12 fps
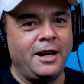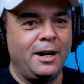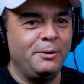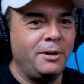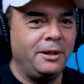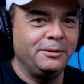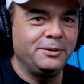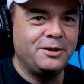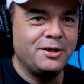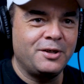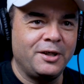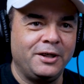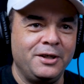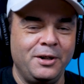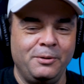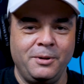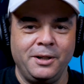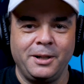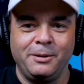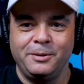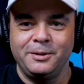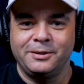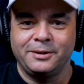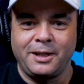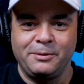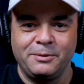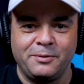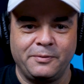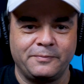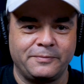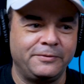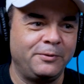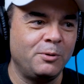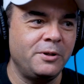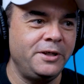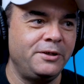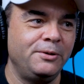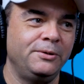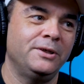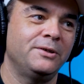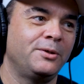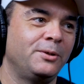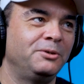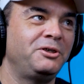I was just like, you know what? I was 42 years old.